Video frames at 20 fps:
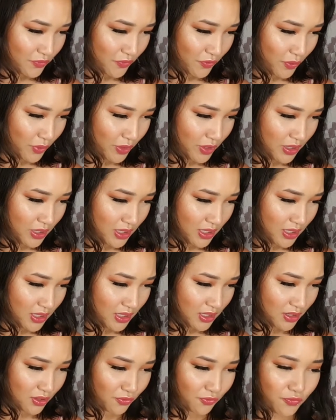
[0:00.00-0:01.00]

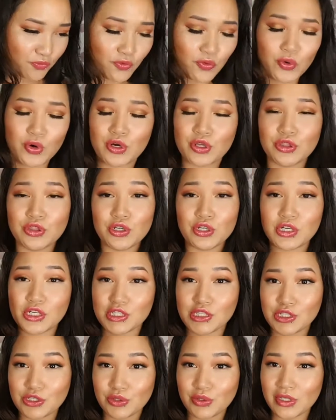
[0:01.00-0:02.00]
for
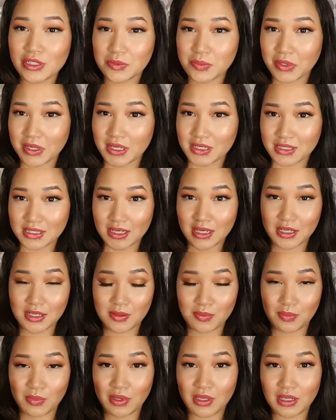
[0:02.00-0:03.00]
$4.32 is because it
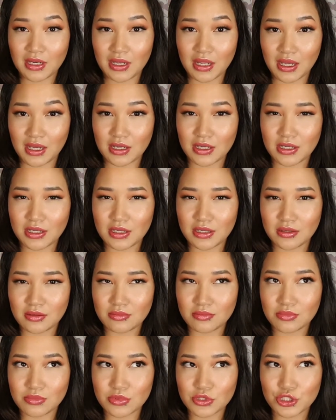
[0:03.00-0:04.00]
came in like
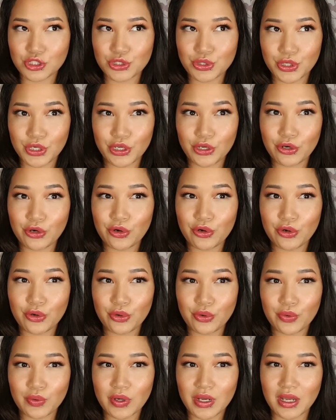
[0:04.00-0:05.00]
a
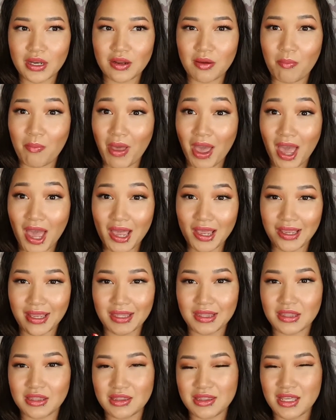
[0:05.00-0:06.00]
trio kind of pack,
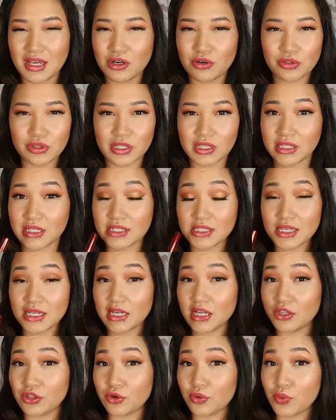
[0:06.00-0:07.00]
and I don't think there's
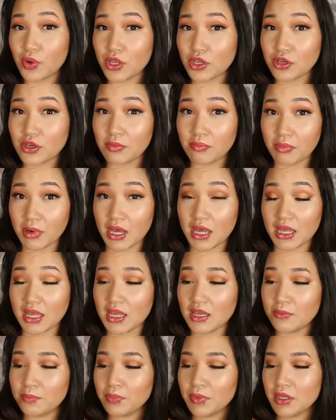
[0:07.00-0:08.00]
any other way you can buy
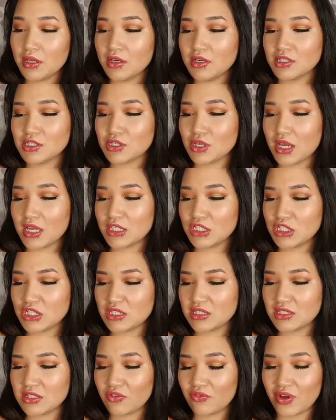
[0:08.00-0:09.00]
it, so I
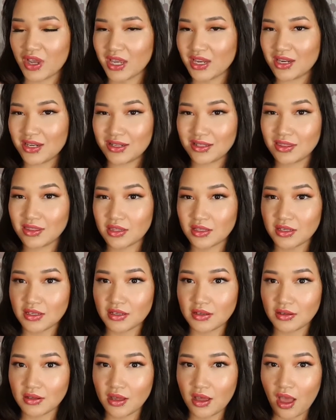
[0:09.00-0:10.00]
just divided
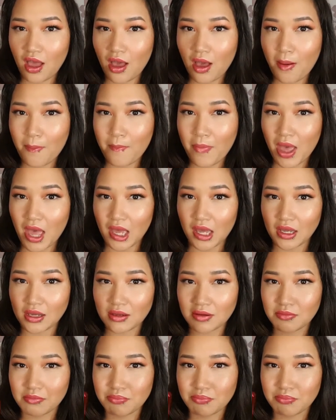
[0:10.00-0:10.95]
the pack